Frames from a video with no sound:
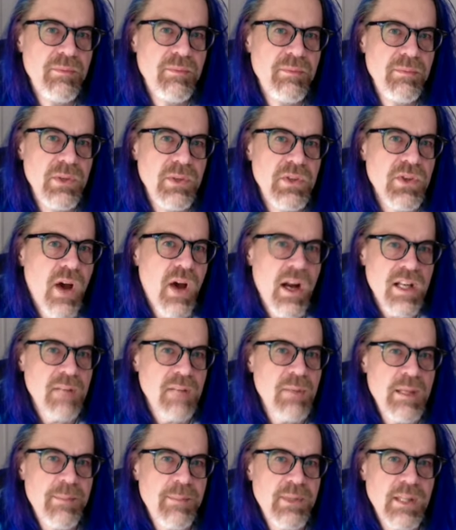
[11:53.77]
you talk to
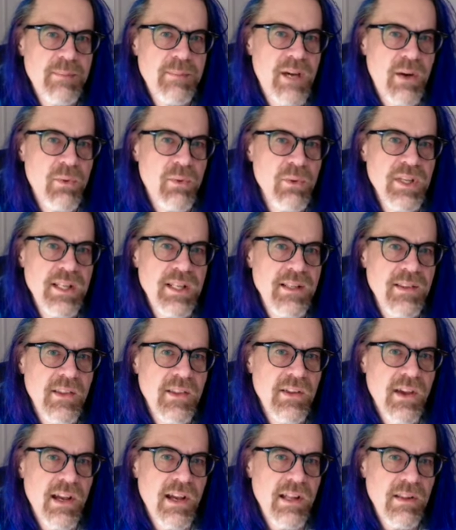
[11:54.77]
people about reading the
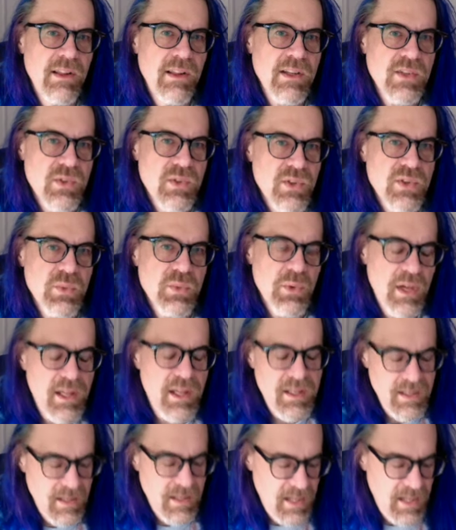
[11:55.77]
dialogues this way.